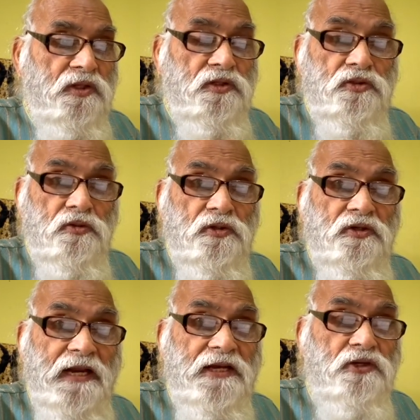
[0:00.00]
So
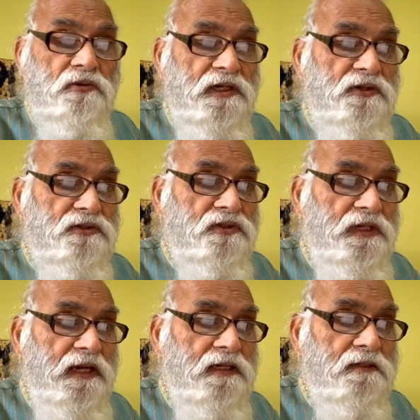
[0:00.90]
try to
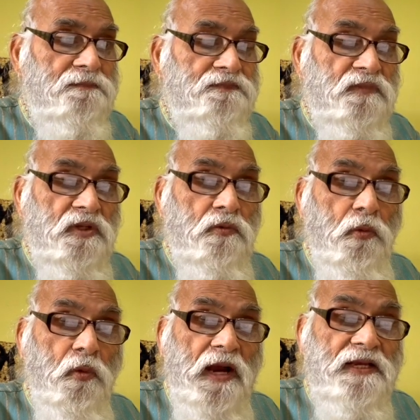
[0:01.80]
understand
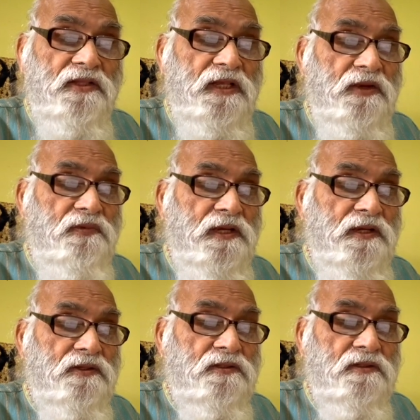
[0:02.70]
why
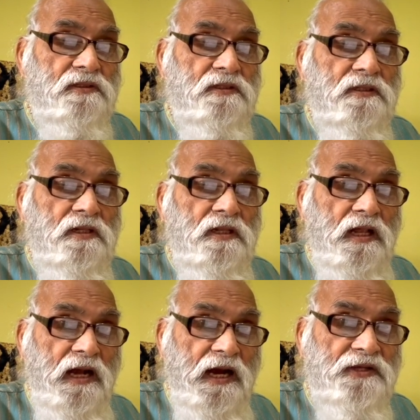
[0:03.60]
Devi is
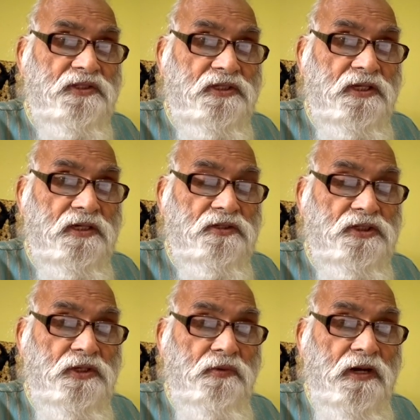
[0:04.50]
asking
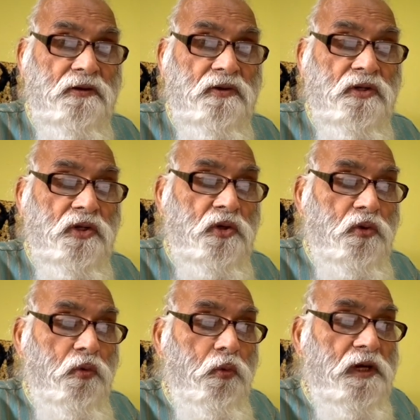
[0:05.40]
Shiva,
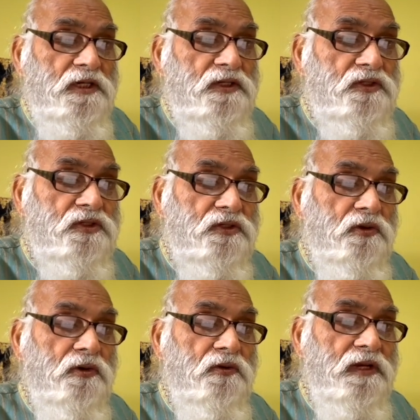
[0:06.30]
What is
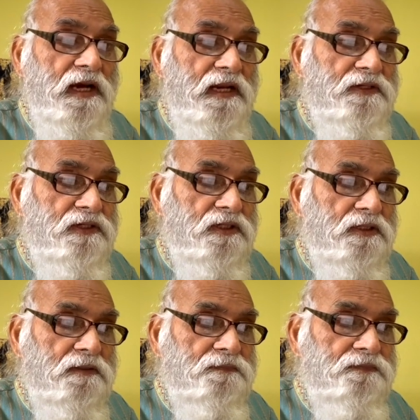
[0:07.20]
your
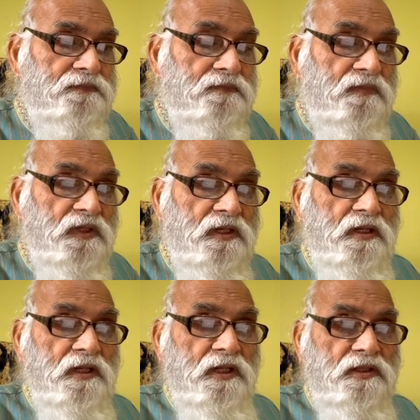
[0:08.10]
reality?
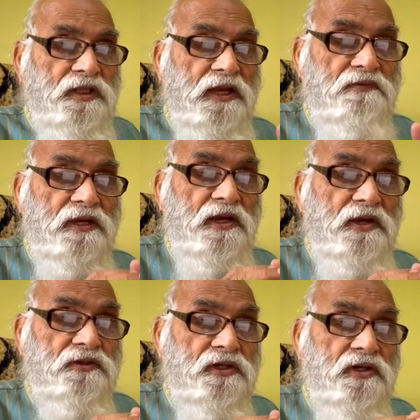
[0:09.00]
Devi
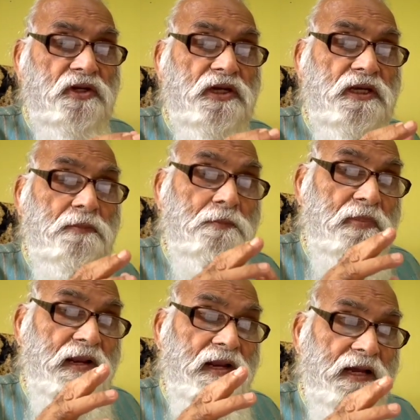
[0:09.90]
is in deep
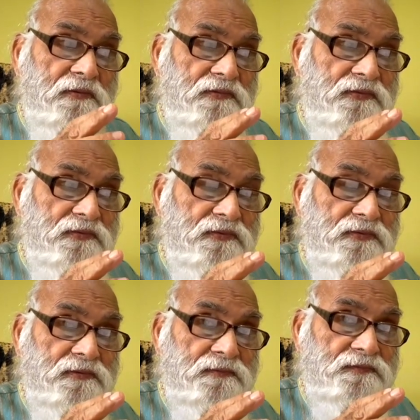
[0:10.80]
love
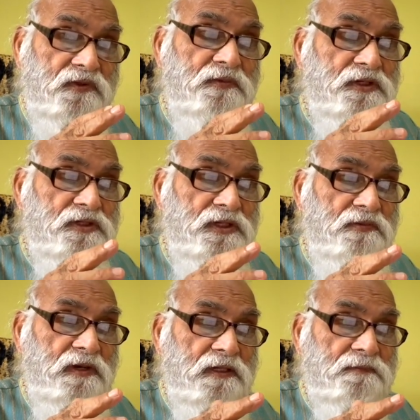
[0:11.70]
with
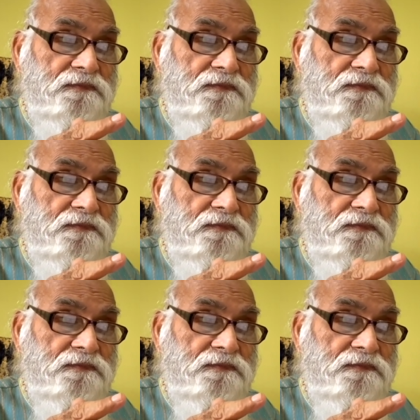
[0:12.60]
Shiva.